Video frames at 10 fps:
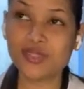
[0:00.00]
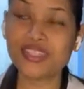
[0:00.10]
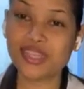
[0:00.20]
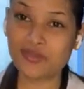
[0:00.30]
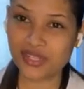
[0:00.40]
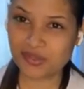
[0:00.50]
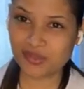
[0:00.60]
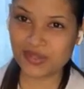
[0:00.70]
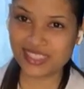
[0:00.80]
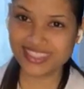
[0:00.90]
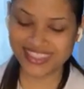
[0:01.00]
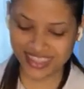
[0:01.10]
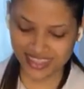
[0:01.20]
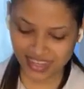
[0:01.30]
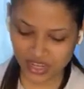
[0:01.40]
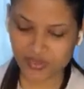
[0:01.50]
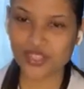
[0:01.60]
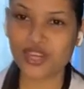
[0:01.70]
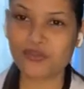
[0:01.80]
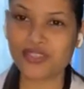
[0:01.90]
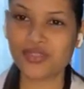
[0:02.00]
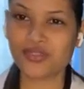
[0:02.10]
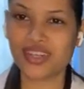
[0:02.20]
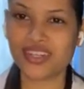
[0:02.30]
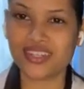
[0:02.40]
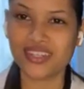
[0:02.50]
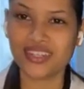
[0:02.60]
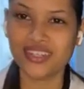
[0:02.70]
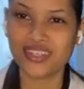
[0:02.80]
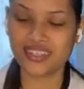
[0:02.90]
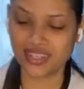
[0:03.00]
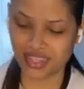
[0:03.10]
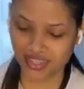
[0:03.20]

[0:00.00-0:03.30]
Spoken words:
tablespoons of chopped red onions.